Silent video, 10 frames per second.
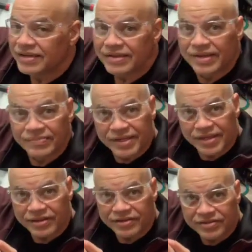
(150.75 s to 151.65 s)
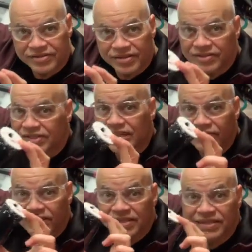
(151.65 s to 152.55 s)
It'd be interesting to see
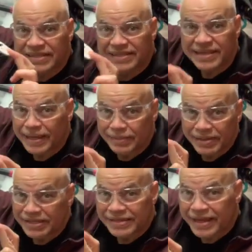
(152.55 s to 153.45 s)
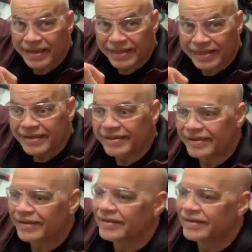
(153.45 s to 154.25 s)
if it's the same exact thing.